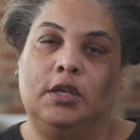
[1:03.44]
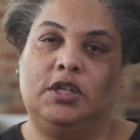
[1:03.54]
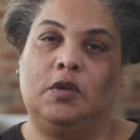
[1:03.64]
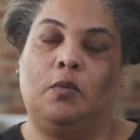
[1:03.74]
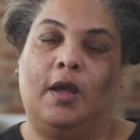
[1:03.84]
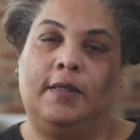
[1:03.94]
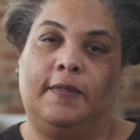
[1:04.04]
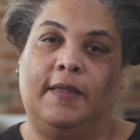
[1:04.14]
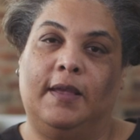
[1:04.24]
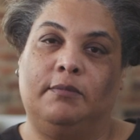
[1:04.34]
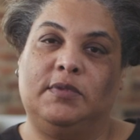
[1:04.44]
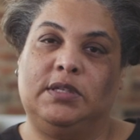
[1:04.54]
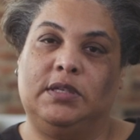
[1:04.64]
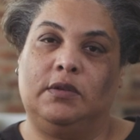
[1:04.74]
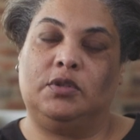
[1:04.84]
Do you want them
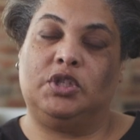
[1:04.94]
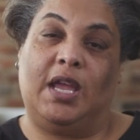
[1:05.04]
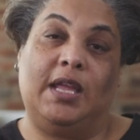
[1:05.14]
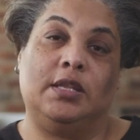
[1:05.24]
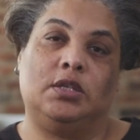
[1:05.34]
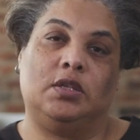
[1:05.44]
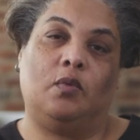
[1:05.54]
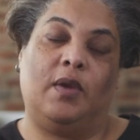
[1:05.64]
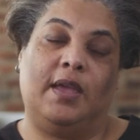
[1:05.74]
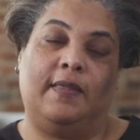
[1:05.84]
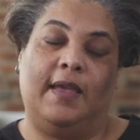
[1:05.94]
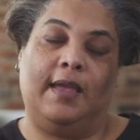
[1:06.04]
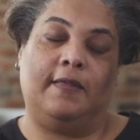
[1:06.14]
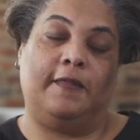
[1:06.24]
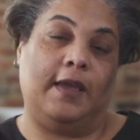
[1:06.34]
to change the way
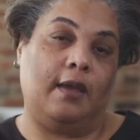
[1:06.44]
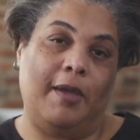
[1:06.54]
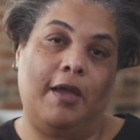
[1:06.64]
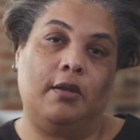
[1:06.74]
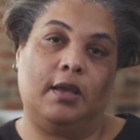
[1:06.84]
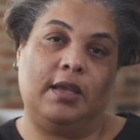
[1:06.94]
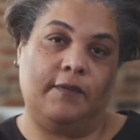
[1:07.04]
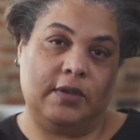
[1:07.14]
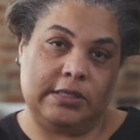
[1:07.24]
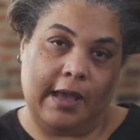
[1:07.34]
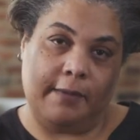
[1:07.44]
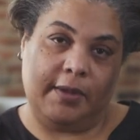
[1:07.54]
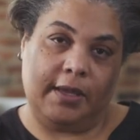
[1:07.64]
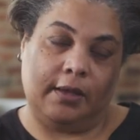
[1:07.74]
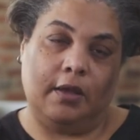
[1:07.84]
they think about a given
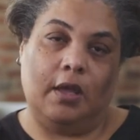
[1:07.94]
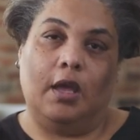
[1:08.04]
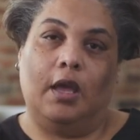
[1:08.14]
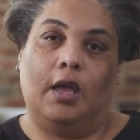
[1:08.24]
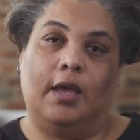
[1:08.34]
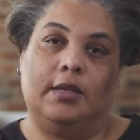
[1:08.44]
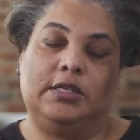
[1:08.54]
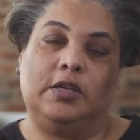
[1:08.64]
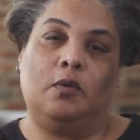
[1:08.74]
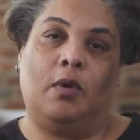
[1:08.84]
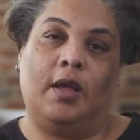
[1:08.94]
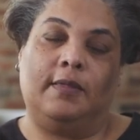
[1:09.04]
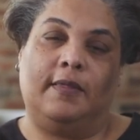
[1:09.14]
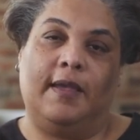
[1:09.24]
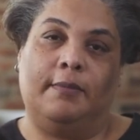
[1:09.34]
topic? Uh, do you
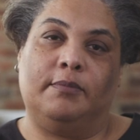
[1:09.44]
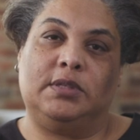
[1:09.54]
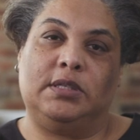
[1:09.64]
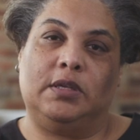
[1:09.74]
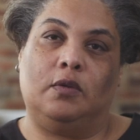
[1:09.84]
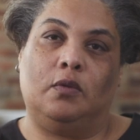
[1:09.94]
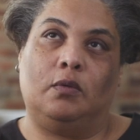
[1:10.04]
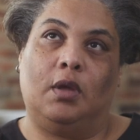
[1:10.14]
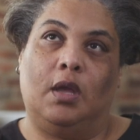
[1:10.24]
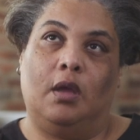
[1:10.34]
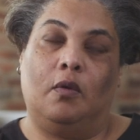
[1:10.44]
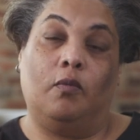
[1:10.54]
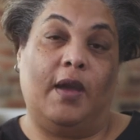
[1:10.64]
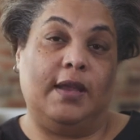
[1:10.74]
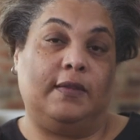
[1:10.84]
want them to
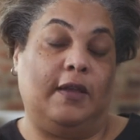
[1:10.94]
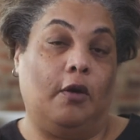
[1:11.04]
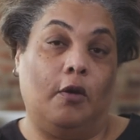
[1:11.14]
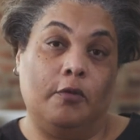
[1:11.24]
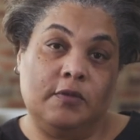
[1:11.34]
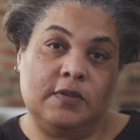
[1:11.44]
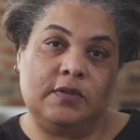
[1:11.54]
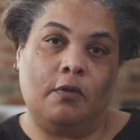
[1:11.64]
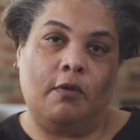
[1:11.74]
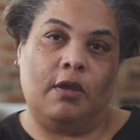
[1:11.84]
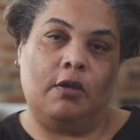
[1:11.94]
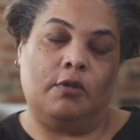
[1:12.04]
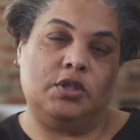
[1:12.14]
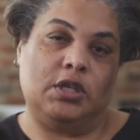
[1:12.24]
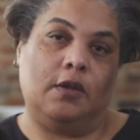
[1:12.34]
write their own story
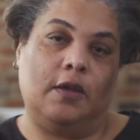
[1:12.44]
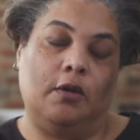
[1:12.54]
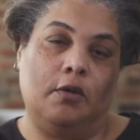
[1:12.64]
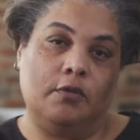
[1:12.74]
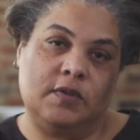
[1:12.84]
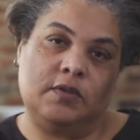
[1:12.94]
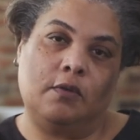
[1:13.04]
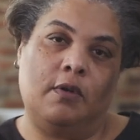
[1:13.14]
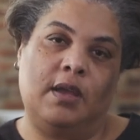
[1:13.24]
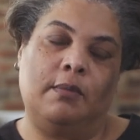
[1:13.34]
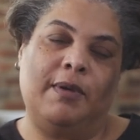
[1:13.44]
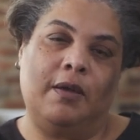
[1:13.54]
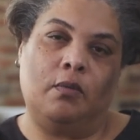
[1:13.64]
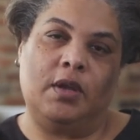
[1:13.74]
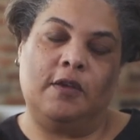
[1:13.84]
or share their own story
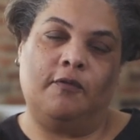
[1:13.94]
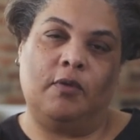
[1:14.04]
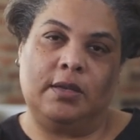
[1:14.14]
about what you've